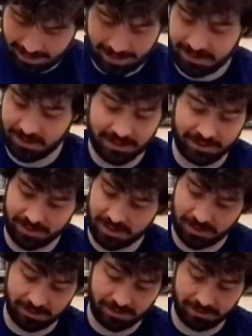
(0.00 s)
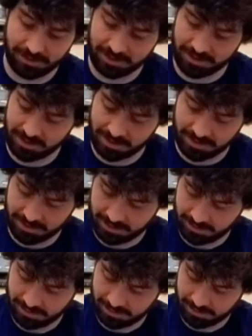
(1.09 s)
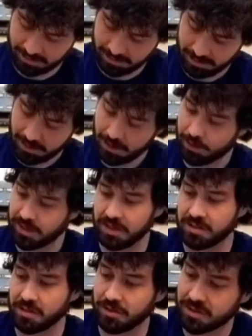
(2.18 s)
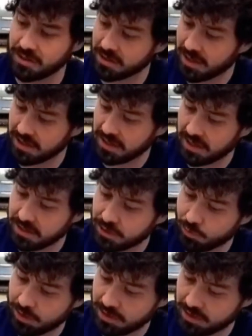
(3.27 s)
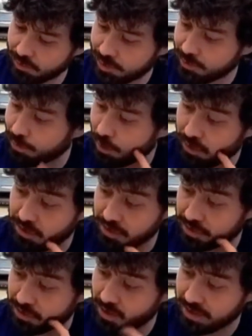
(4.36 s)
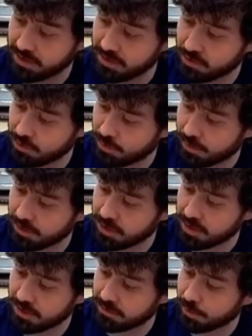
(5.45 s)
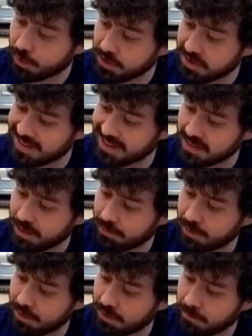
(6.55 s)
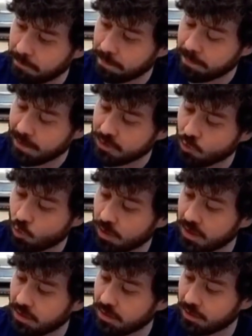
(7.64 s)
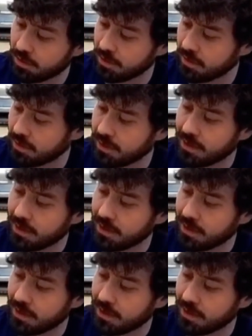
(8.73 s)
I couldn't even tell you. This is just okay. So this is, I guess, when this was purchased, right? So this was purchased December 23rd,